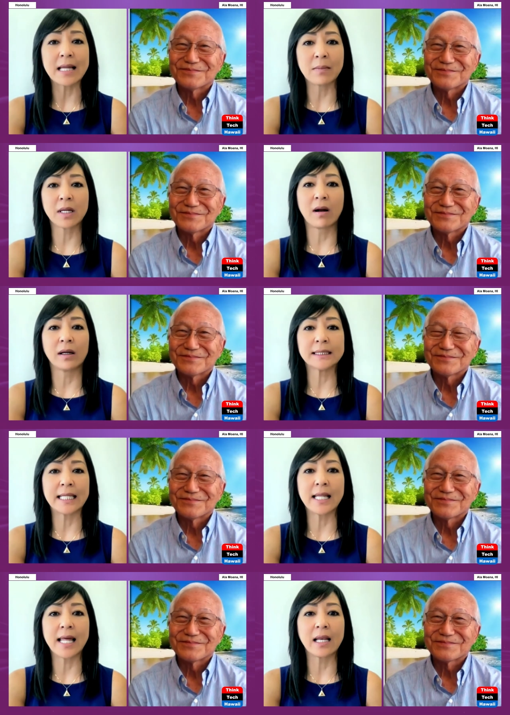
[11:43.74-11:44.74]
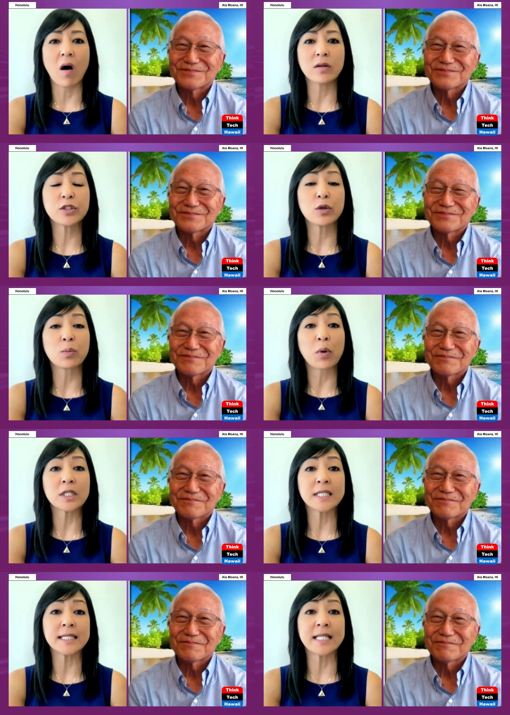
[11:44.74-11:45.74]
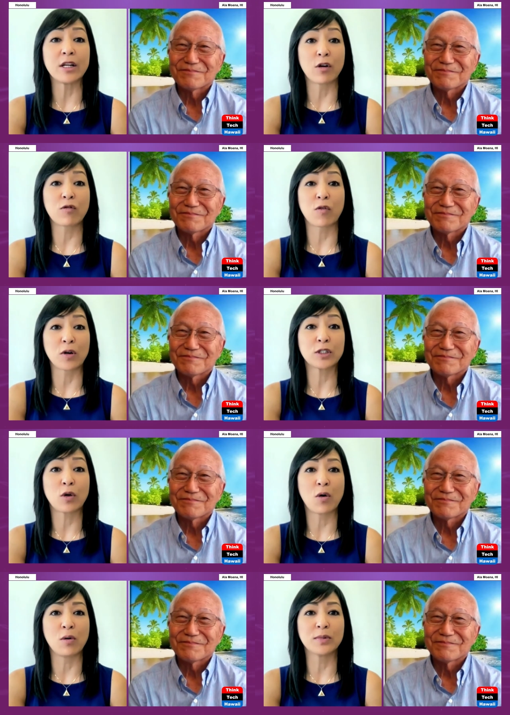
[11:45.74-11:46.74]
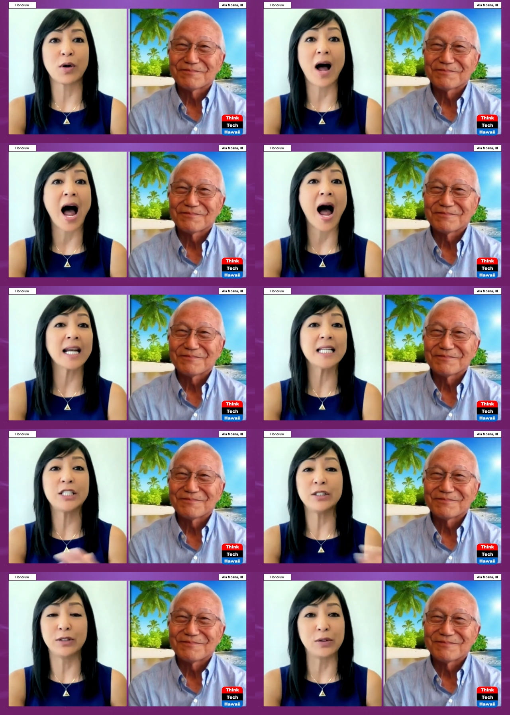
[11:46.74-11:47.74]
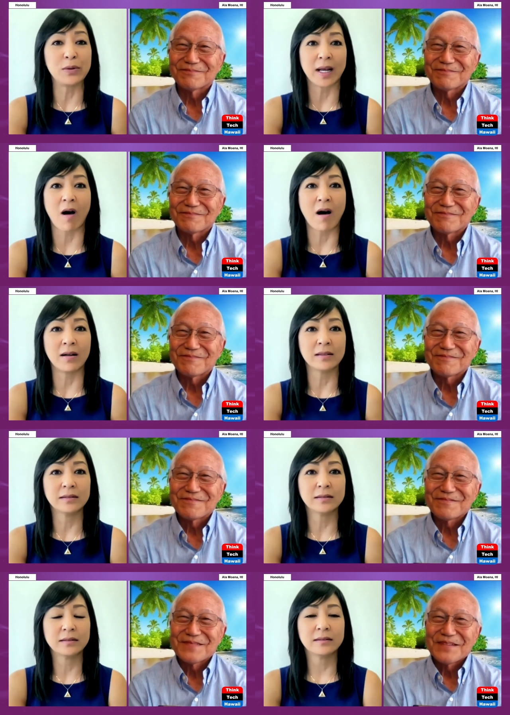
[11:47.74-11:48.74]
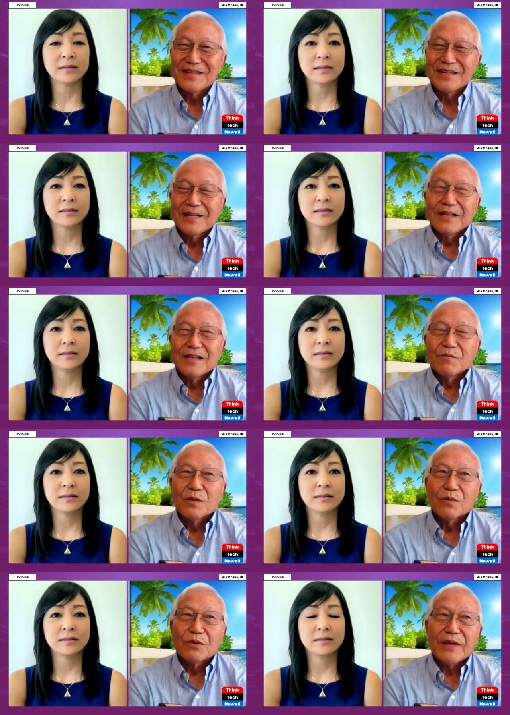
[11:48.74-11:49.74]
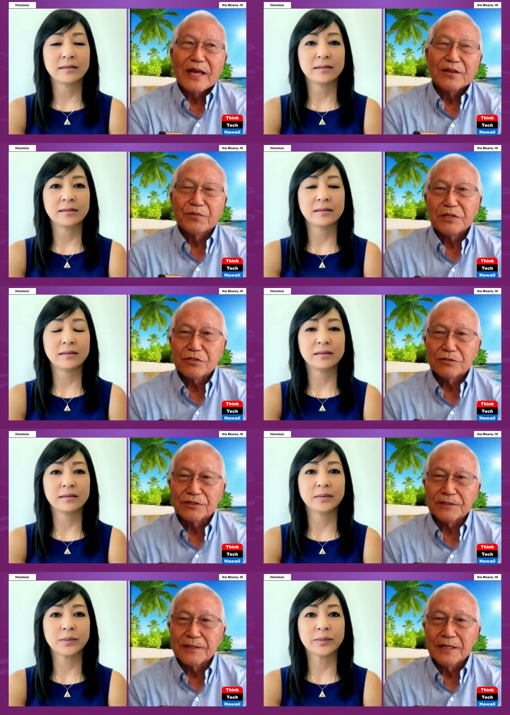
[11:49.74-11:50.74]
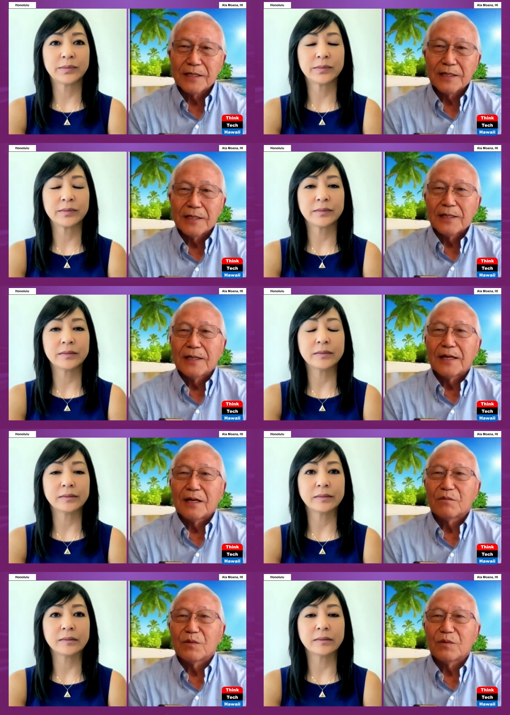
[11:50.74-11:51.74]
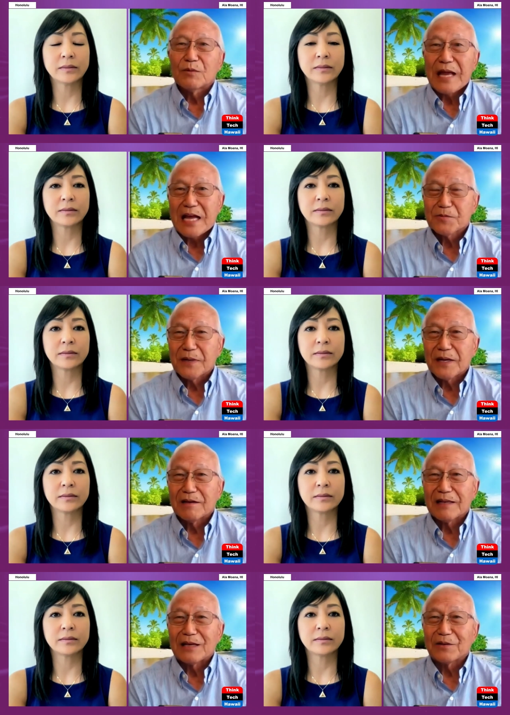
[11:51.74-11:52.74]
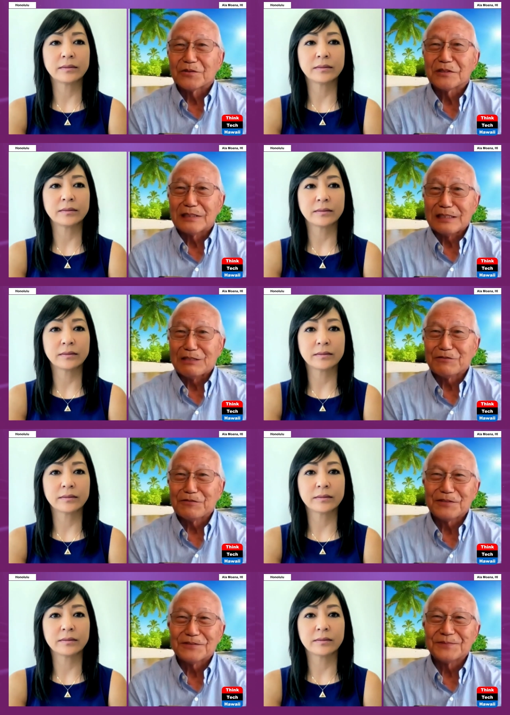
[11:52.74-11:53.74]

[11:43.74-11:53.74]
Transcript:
Speaker 1: seminars and then also purchasing your first home so how did you do it all
Speaker 2: well when we had three children uh, we were asked by our landlord to leave